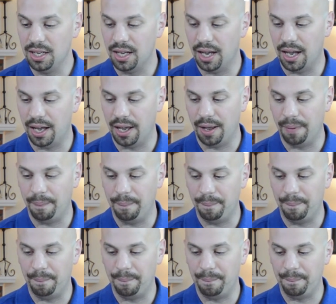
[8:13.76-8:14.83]

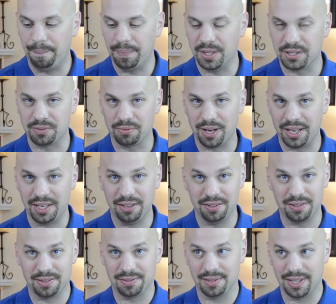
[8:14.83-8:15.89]
Um, This right here
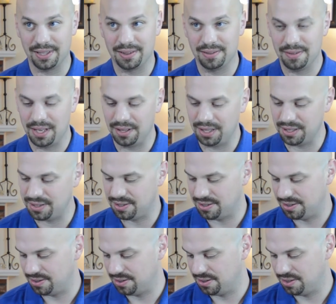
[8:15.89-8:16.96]
is like, I think it's
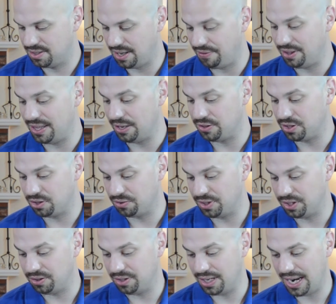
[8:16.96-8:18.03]
seven thousand three
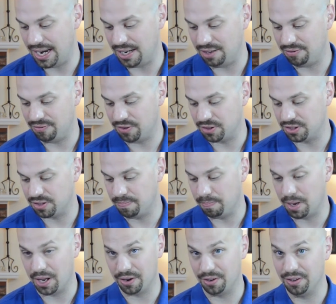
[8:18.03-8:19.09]
hundred eighty-first
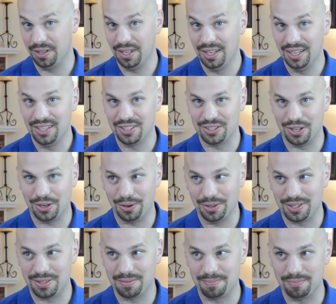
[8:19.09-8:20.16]
bottle. So
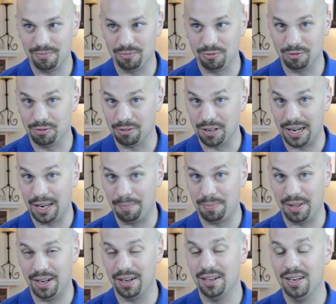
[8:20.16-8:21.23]
it's right up
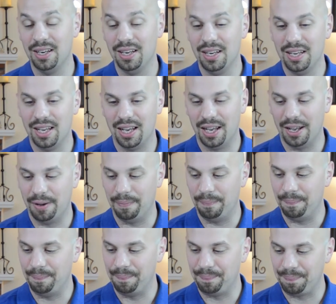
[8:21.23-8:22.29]
there.
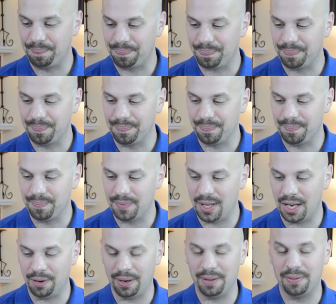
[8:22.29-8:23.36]
Um,
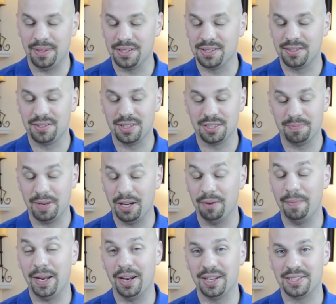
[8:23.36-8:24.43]
anyway, this, this may or
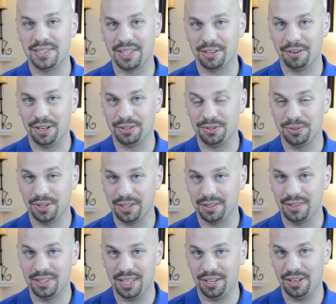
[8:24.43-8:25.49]
may not stick around too long.
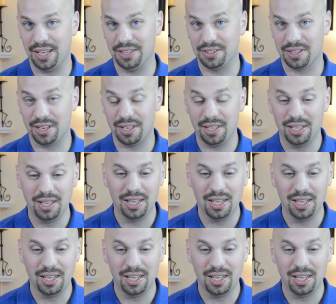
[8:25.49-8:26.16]
Get your hands on it.